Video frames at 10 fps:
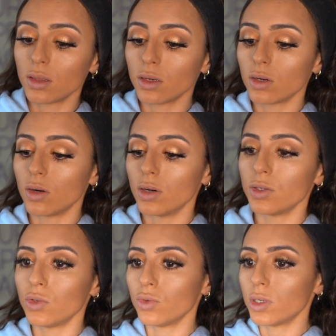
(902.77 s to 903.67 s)
the
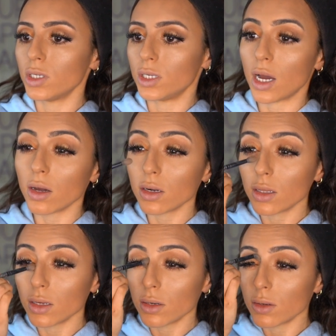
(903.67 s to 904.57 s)
contour down a
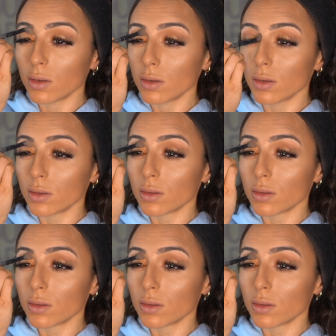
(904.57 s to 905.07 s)
little.